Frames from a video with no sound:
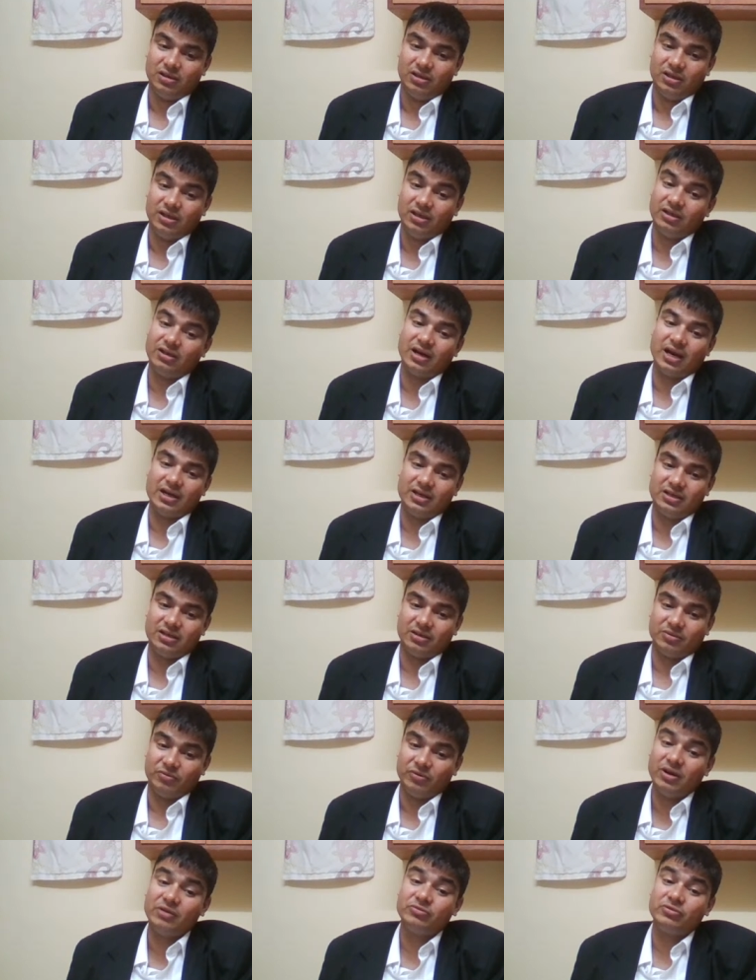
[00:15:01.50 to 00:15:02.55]
in
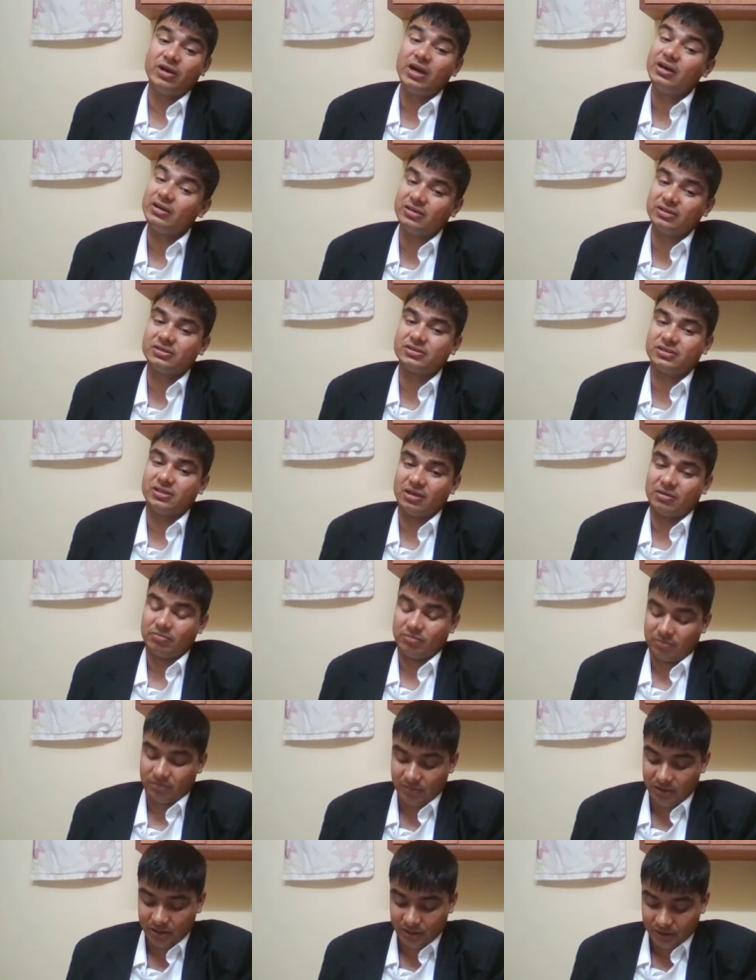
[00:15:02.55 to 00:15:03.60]
writing. We have to address them.
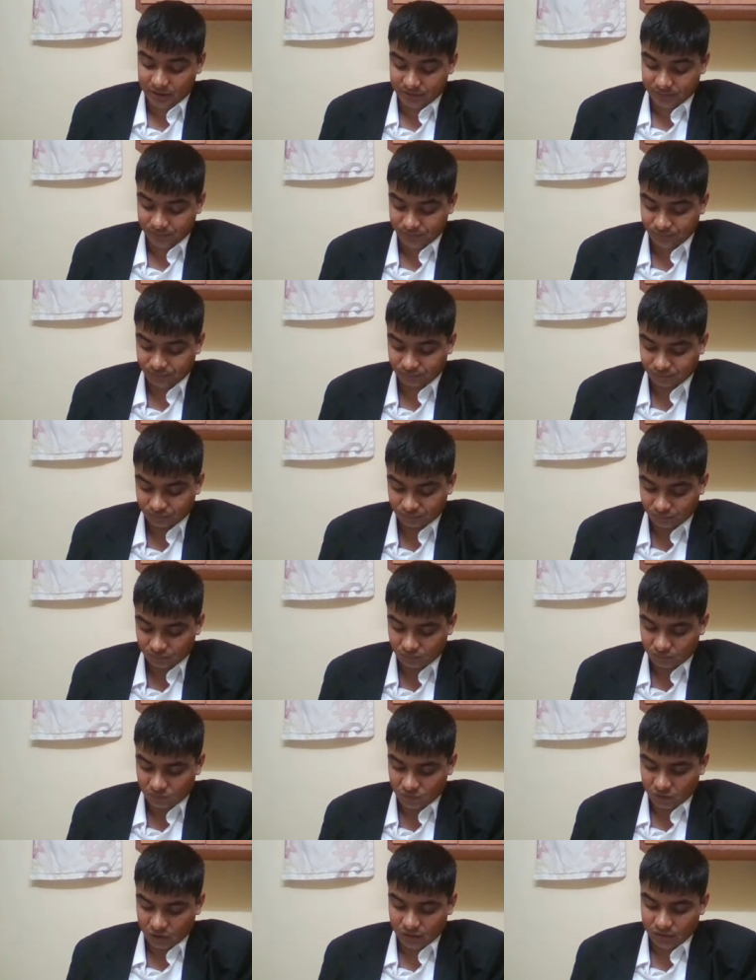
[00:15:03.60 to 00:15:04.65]

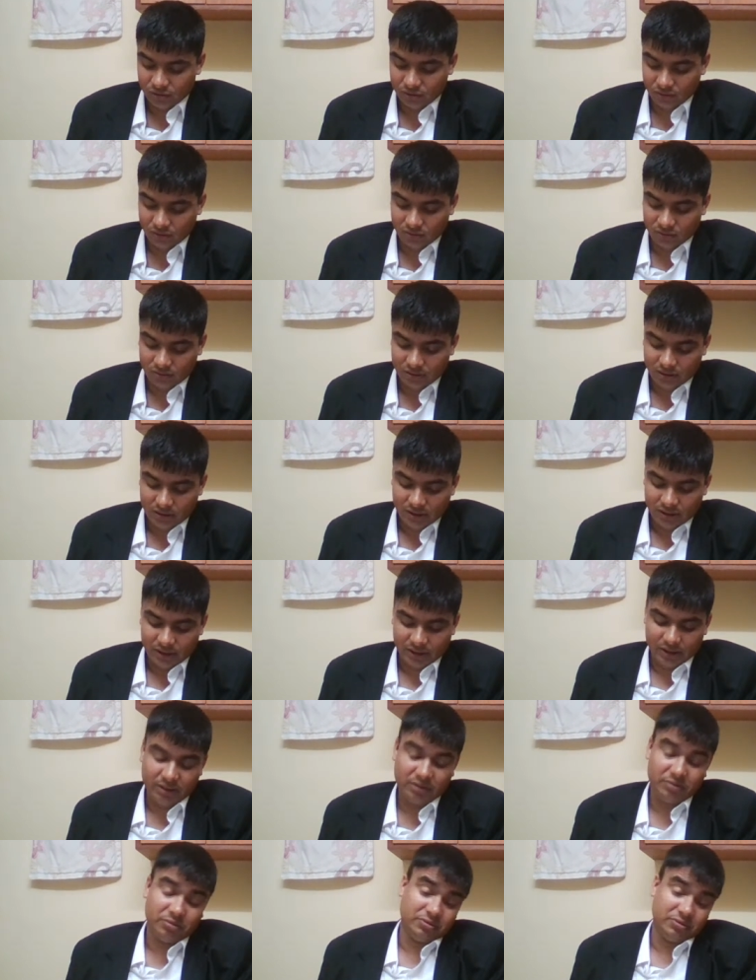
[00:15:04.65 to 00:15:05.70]
So
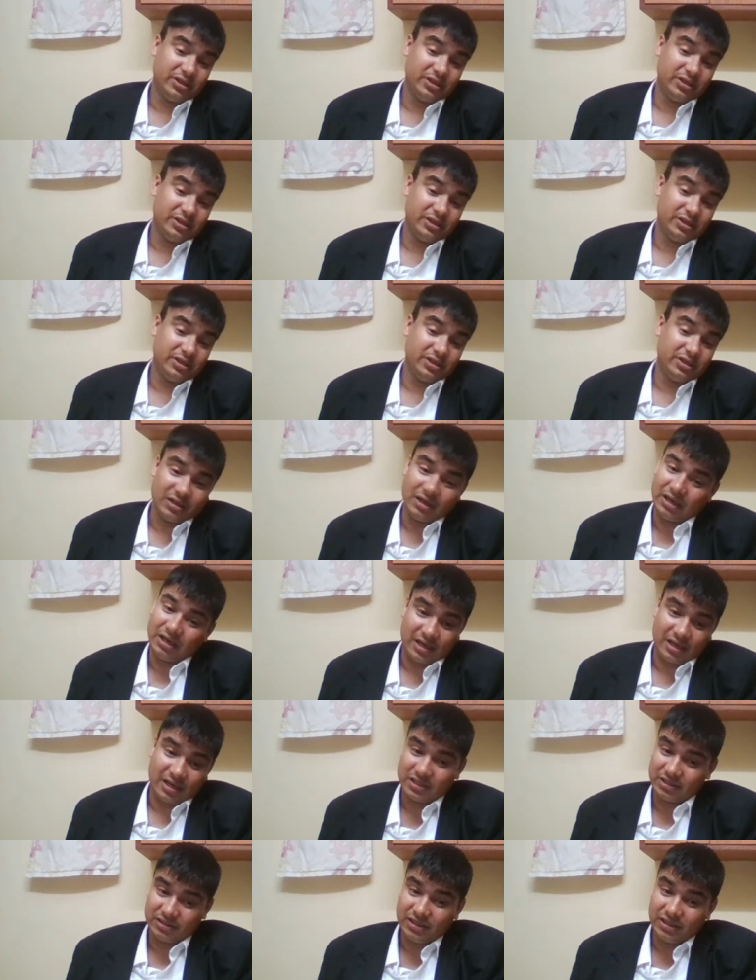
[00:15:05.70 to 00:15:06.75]
If there are,
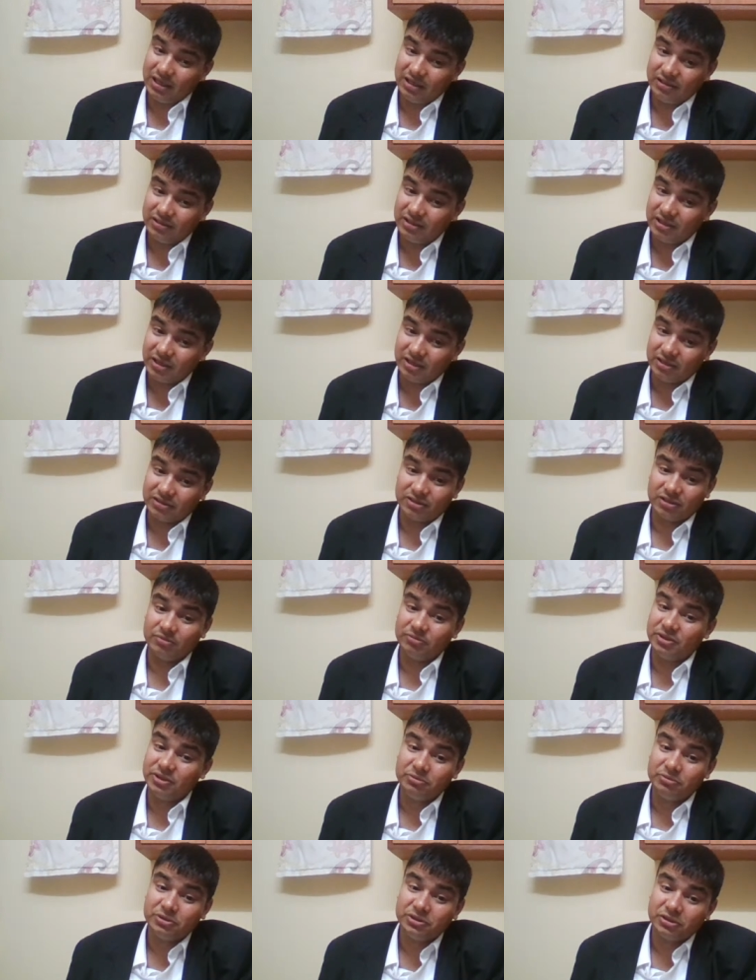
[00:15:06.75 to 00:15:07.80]
as I said, there are
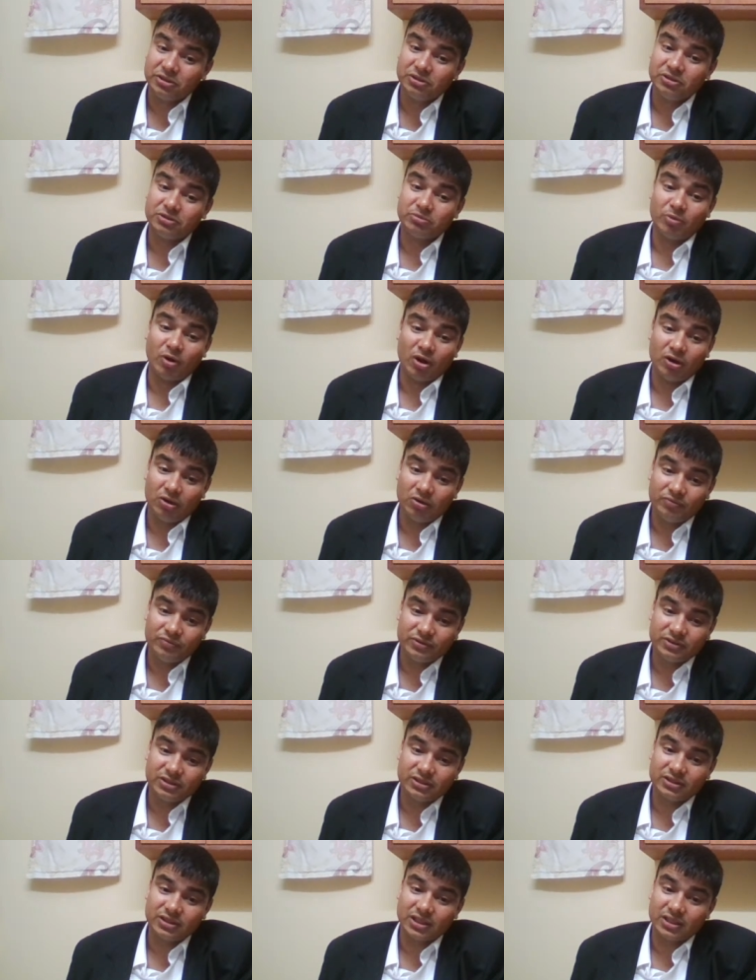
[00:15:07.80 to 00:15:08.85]
subdivisions, small
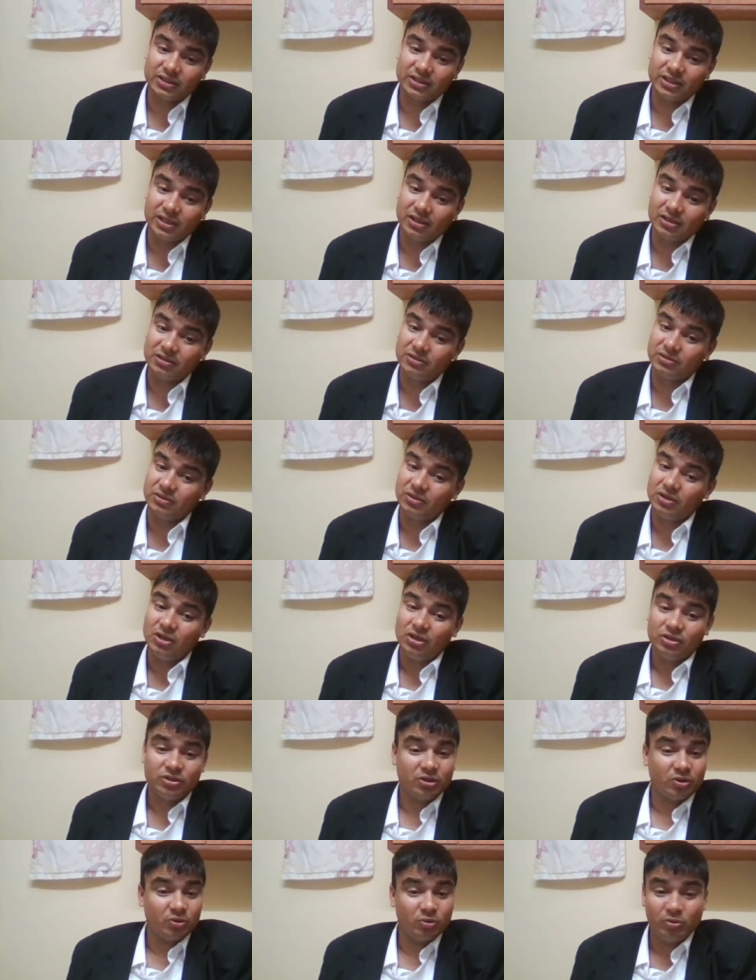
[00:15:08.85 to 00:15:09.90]
offices are there,
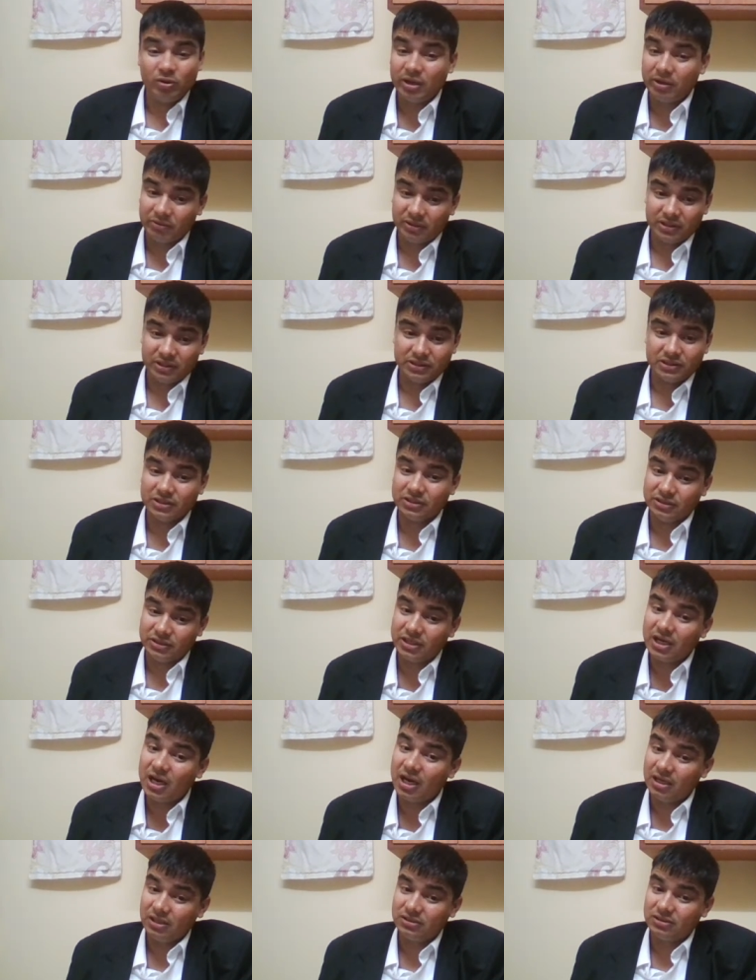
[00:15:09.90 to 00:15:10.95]
the whoever is in
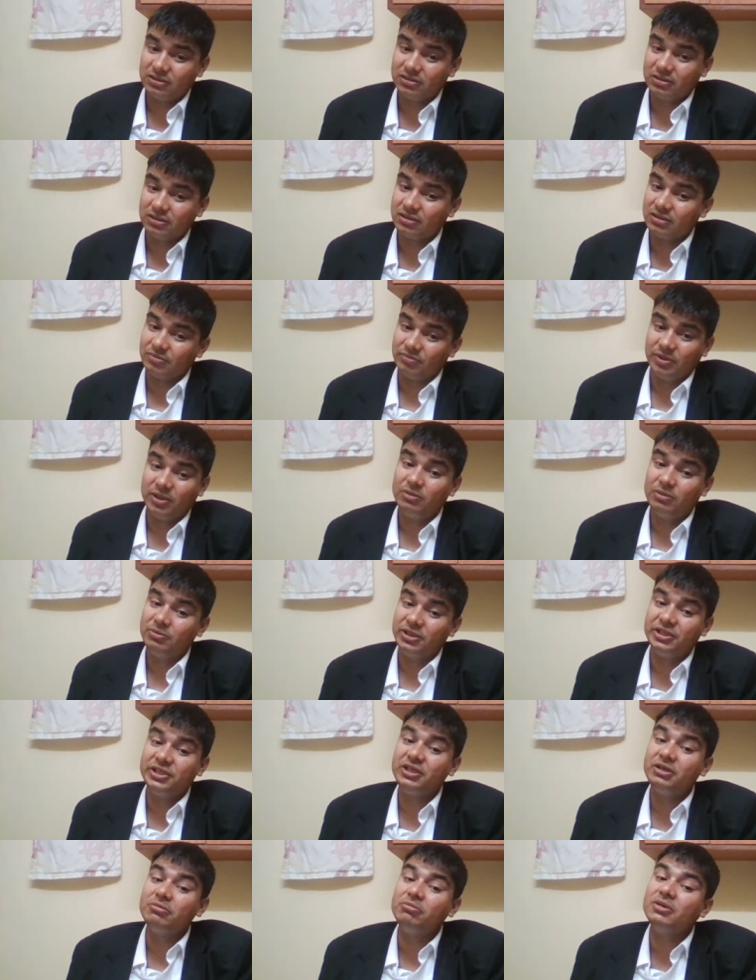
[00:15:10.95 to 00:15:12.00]
charge will be
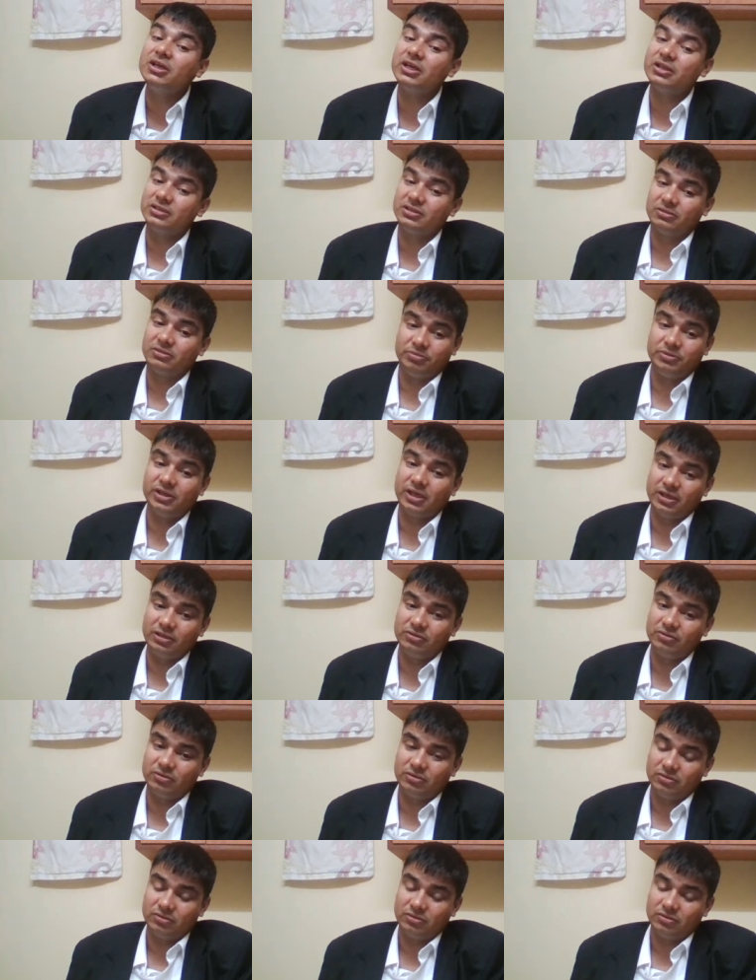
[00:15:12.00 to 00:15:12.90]
deemed as a PIO.